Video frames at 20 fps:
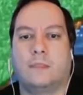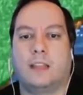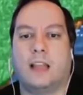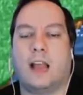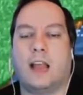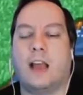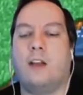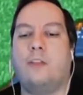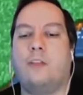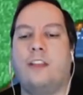
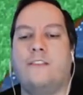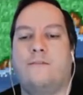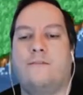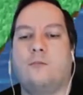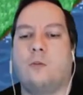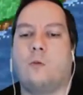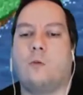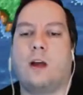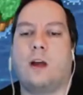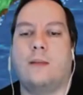don't think
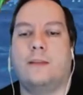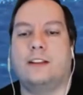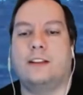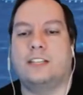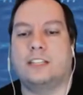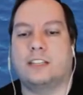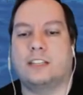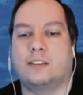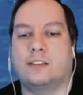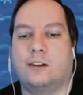4 white
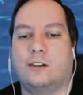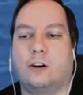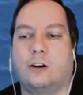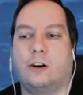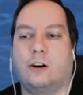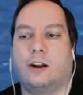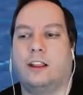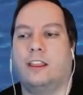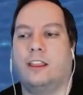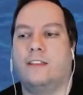mages is
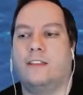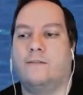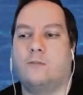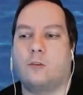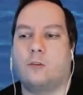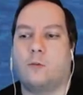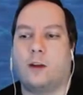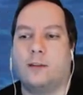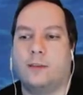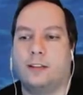hard. I think 4
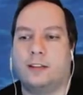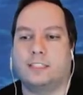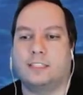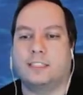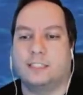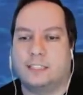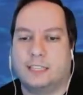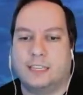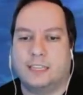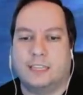white mages
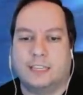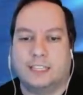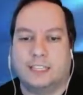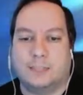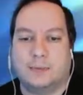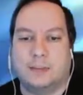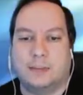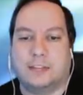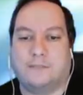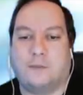is
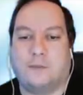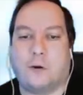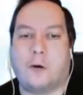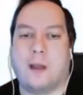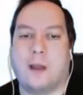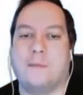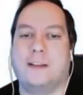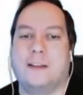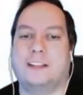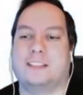tedious, because 4
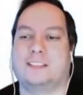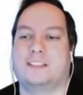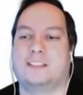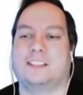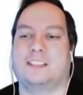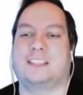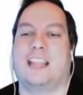white mages just